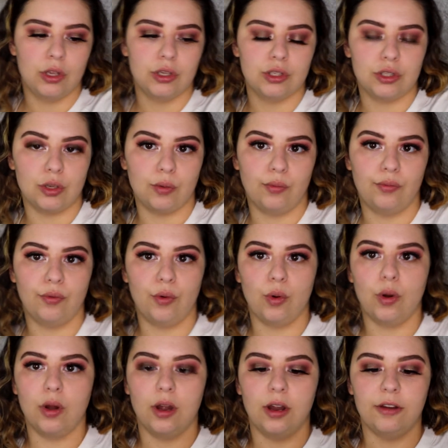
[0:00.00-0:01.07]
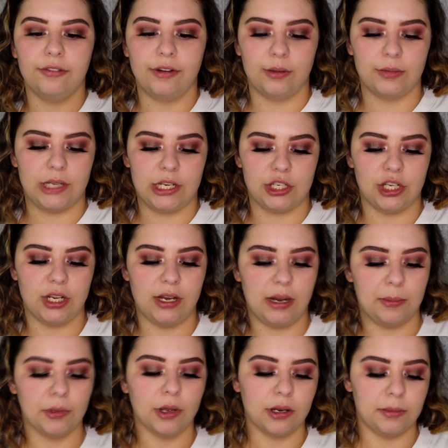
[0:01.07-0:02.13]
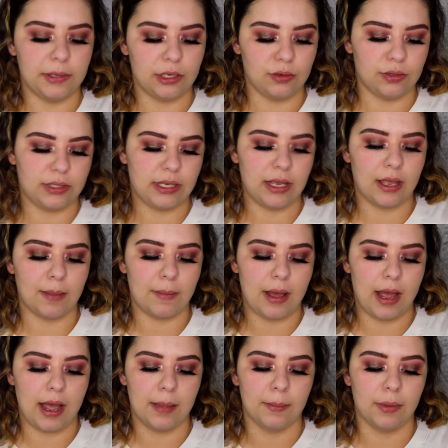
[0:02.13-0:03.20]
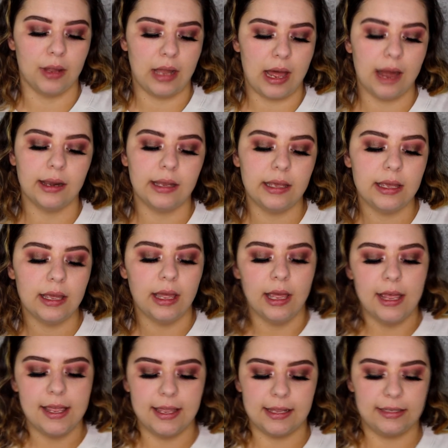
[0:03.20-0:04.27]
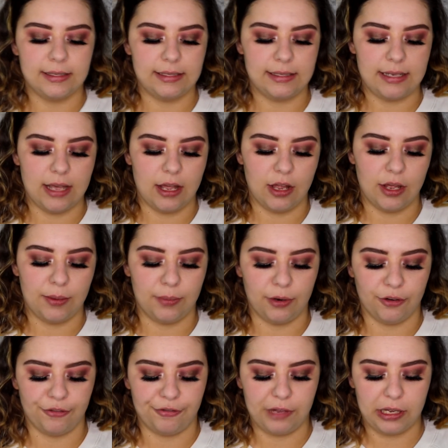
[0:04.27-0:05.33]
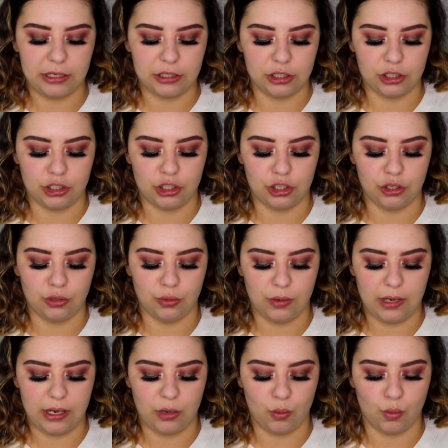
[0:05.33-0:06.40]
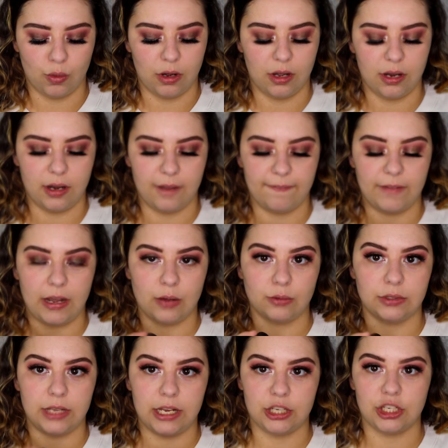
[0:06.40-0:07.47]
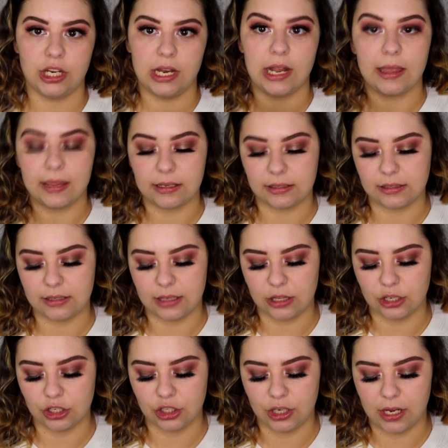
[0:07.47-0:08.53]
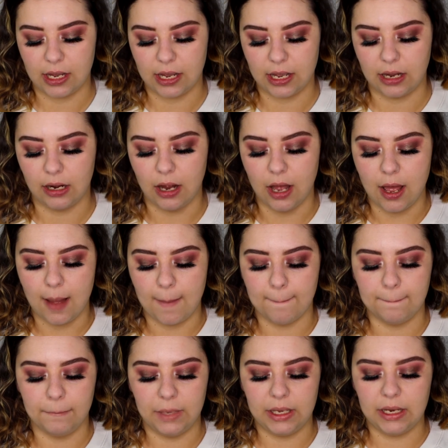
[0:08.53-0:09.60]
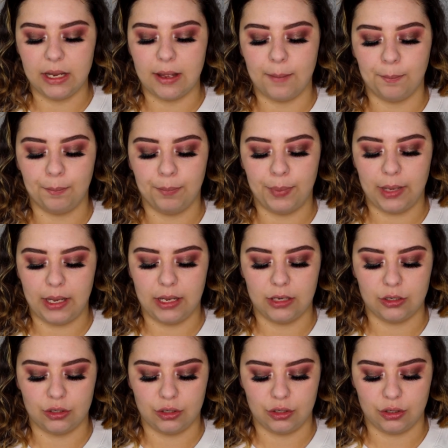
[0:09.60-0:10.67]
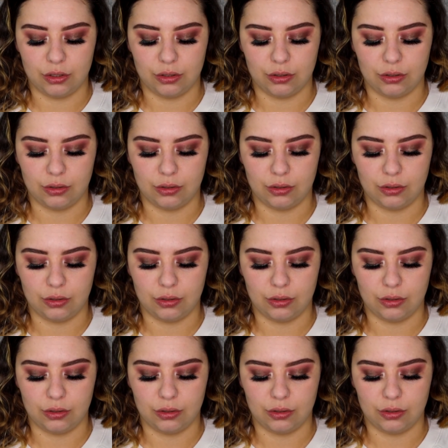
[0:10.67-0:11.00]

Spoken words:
So for foundation, I'm going to be using my Milani Conceal and Perfect 2-in-1 foundation, and this is in the shade medium beige.